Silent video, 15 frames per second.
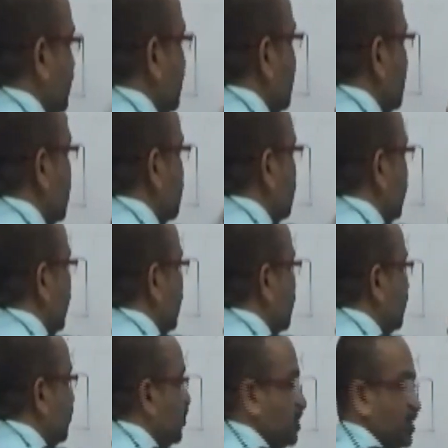So your
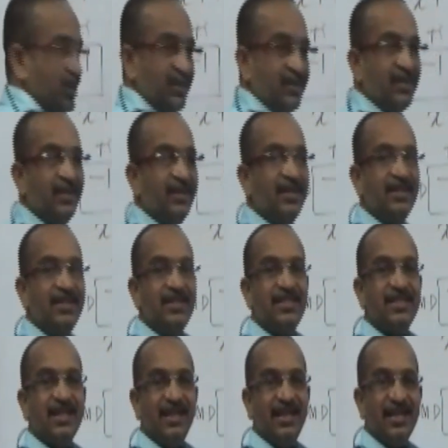quotient is
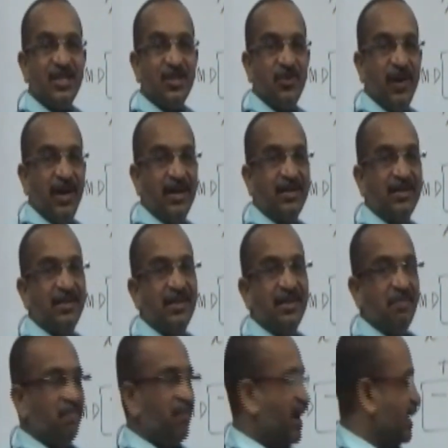3x square
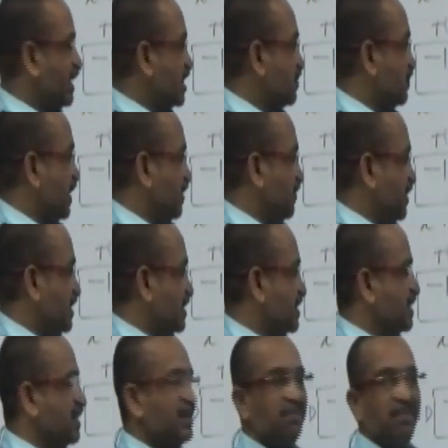minus 5x
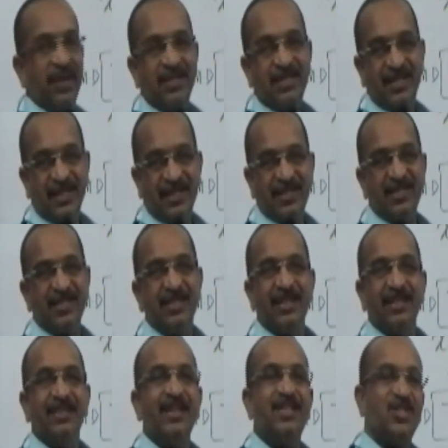plus 6.
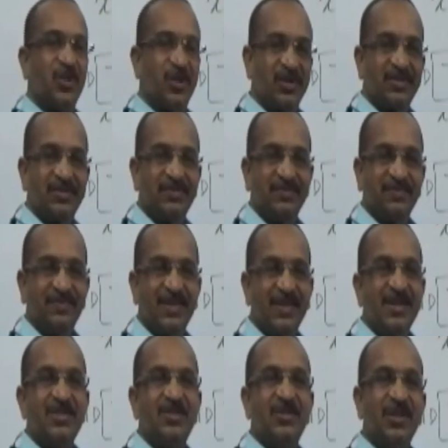That's all.
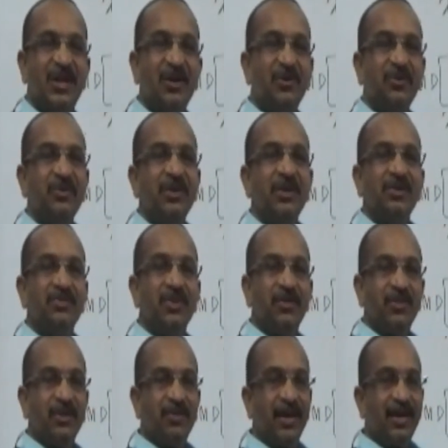So now we have
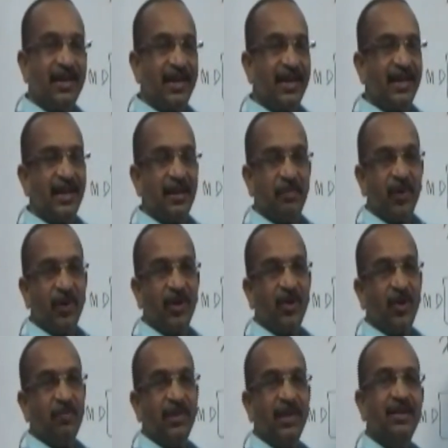divided a
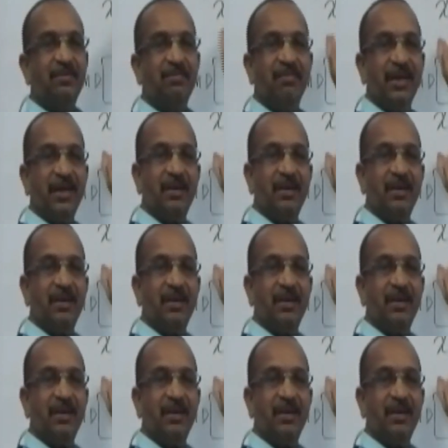polynomial by